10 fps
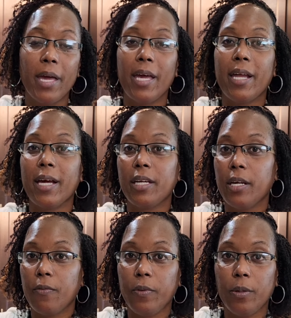and I
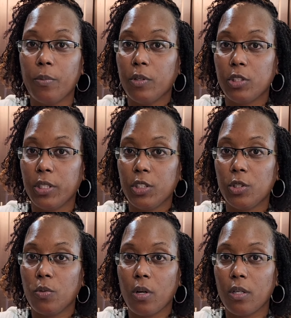definitely appreciate
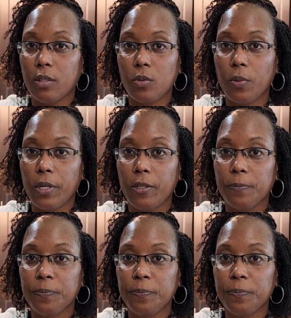you all as well.